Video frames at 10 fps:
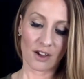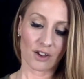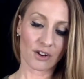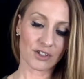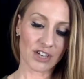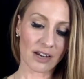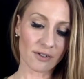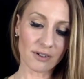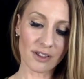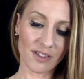Your
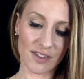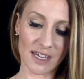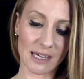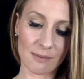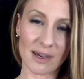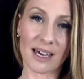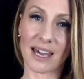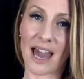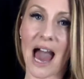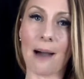general theme,
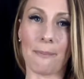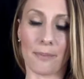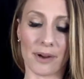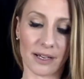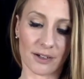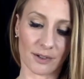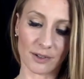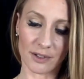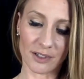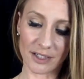
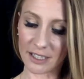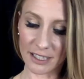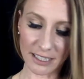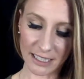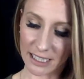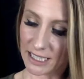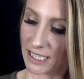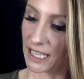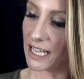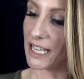Capricorn,
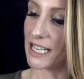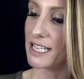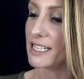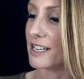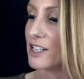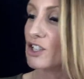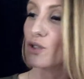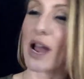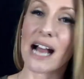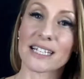is
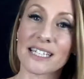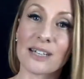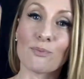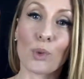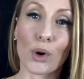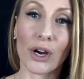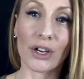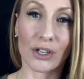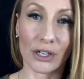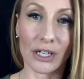attracting more
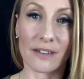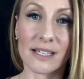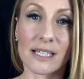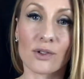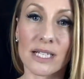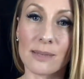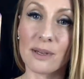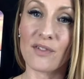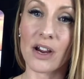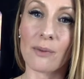good. This is going to be
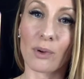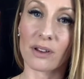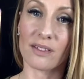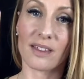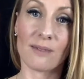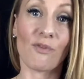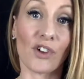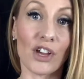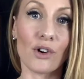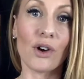a very important theme for
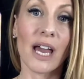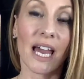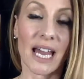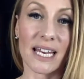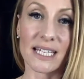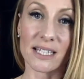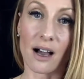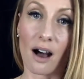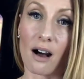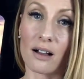you, and it's
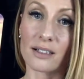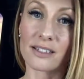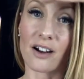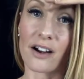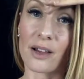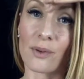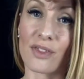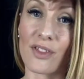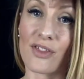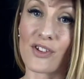all starting with
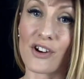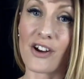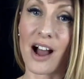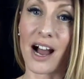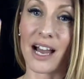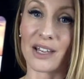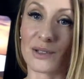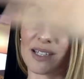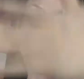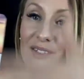the third eye. You
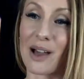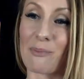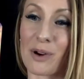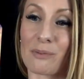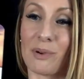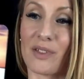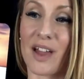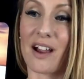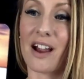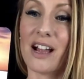see all that purple
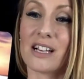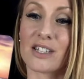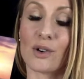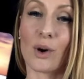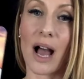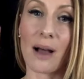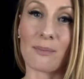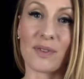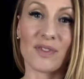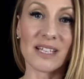there? So
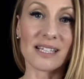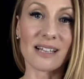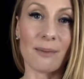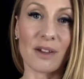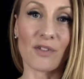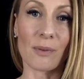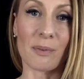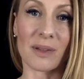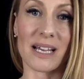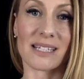this is coming from a
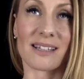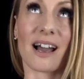place,